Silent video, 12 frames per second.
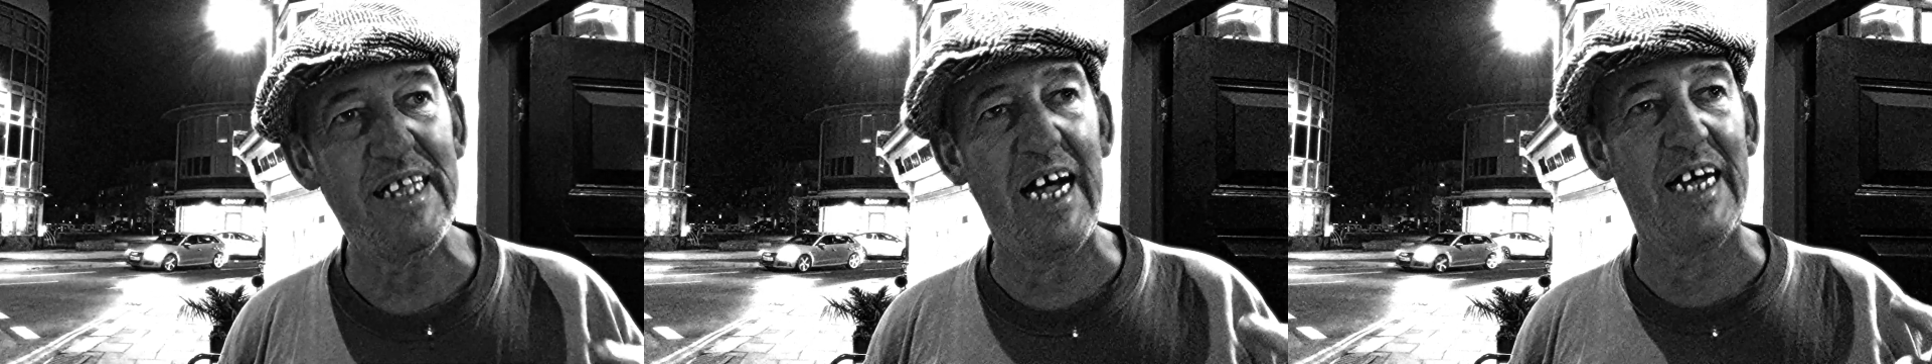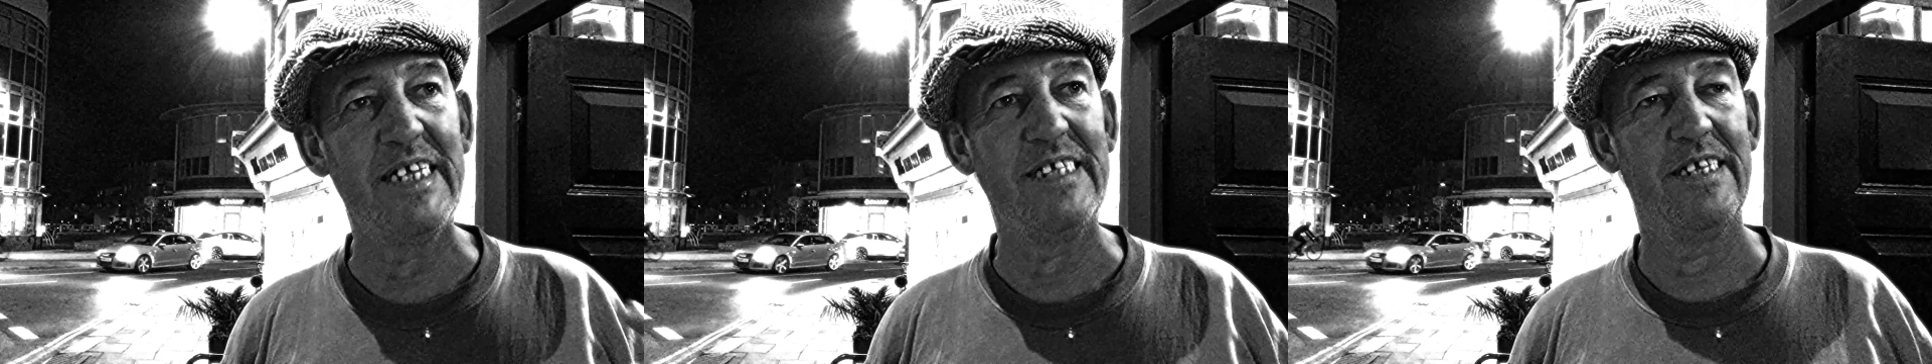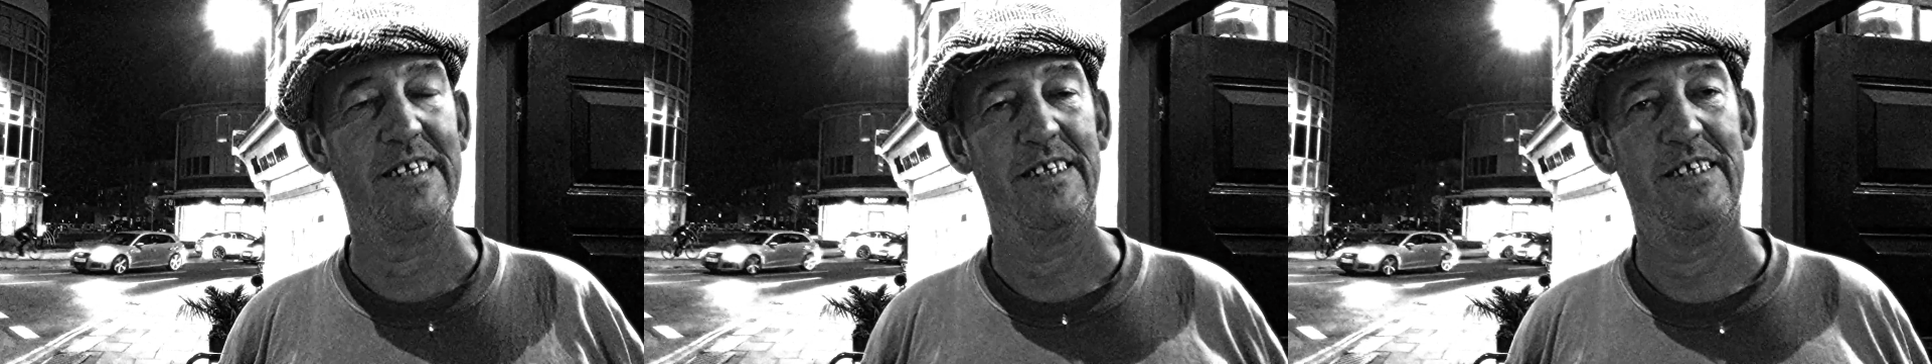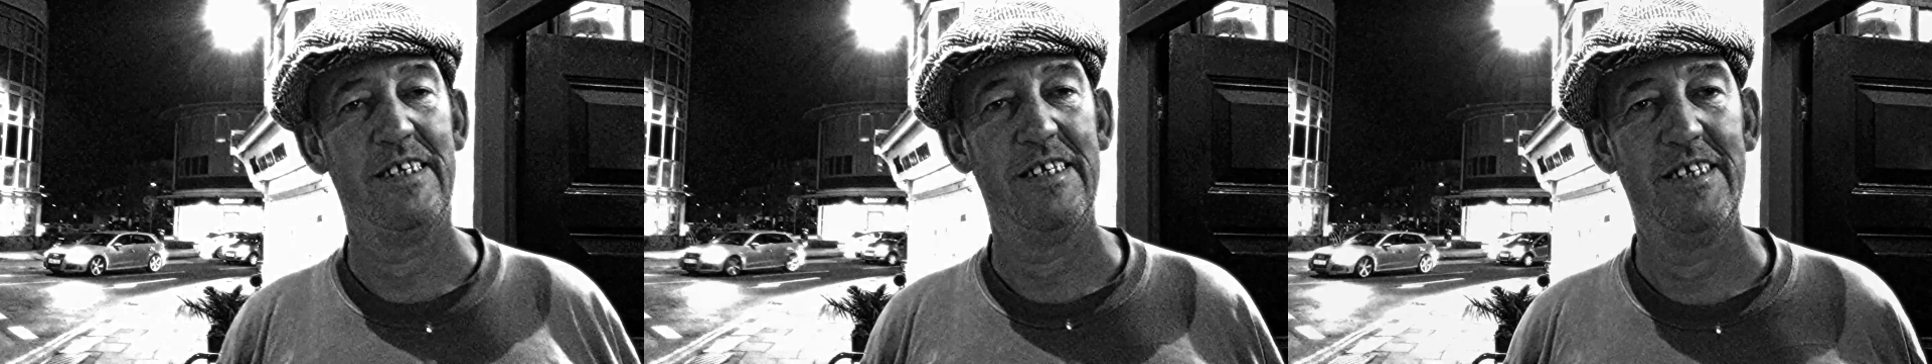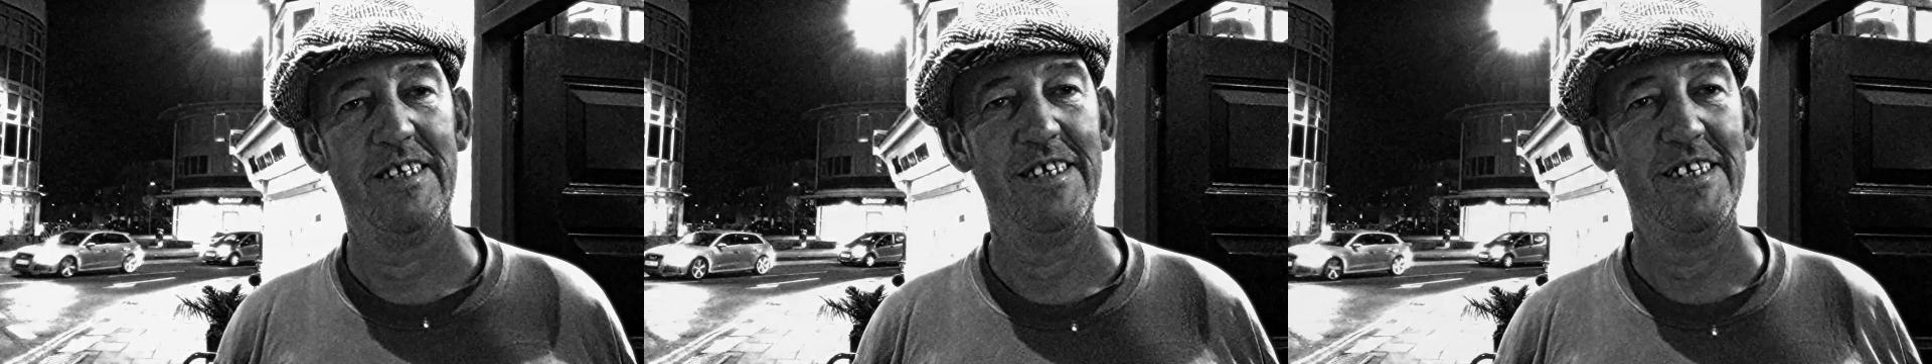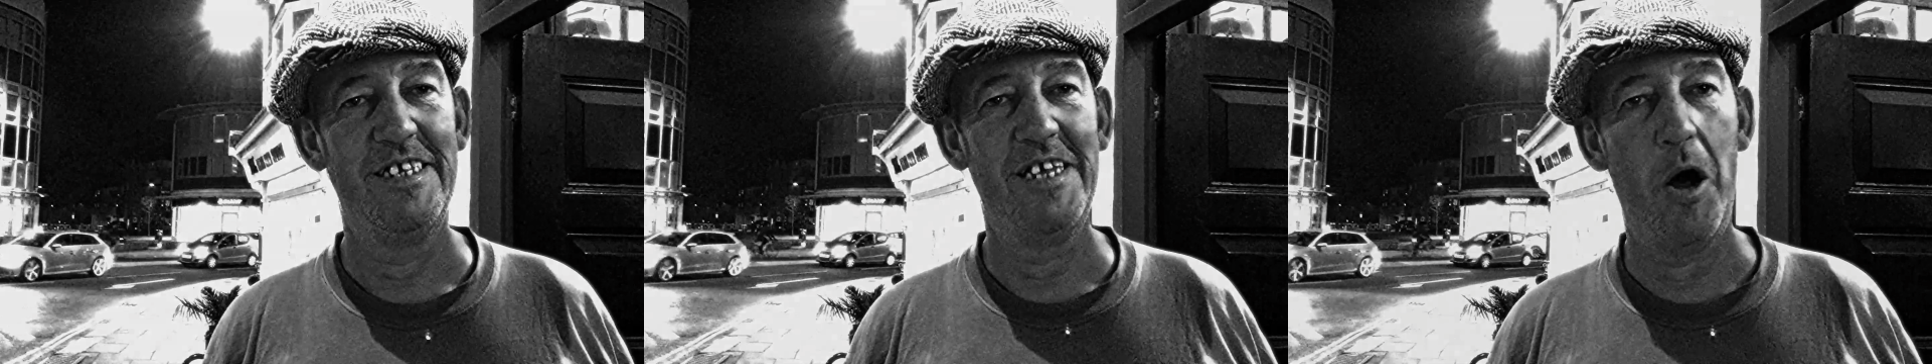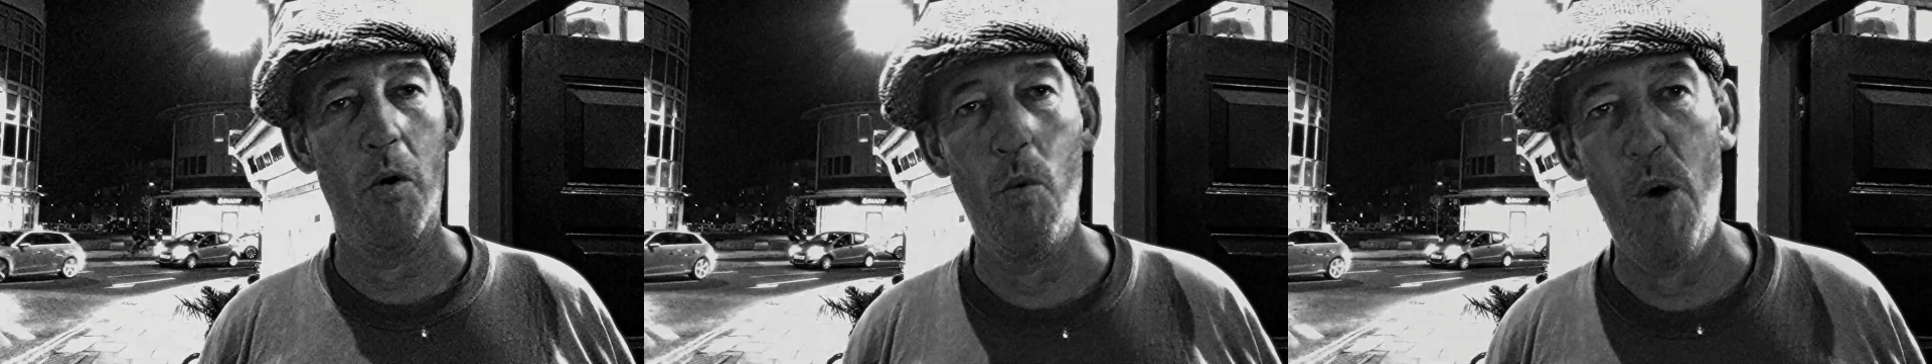died a